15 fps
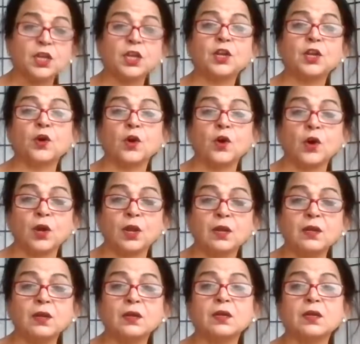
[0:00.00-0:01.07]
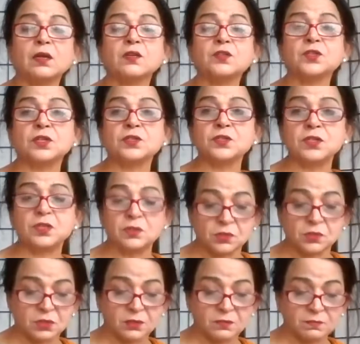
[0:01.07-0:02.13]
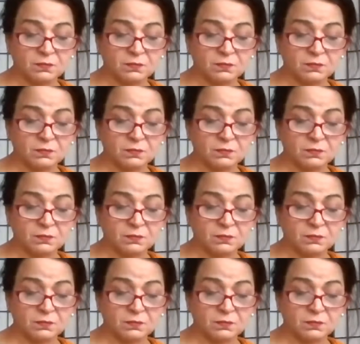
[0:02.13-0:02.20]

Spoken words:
in all existence.